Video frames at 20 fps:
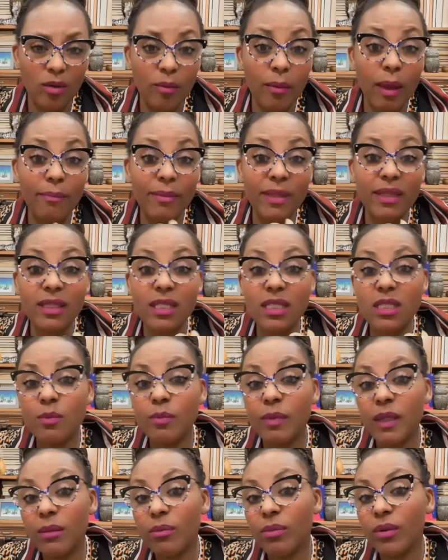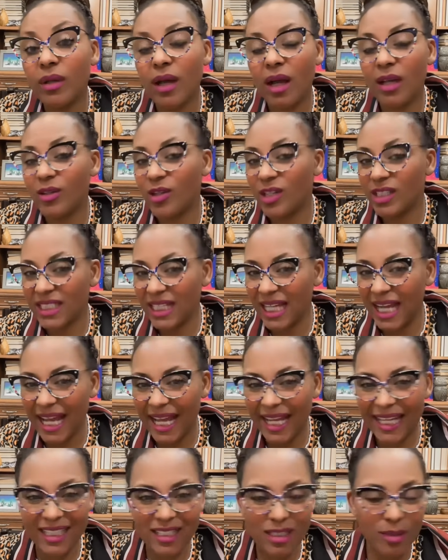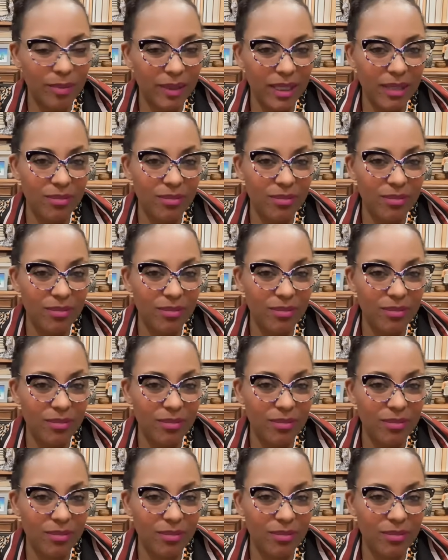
Remember, these people are not kind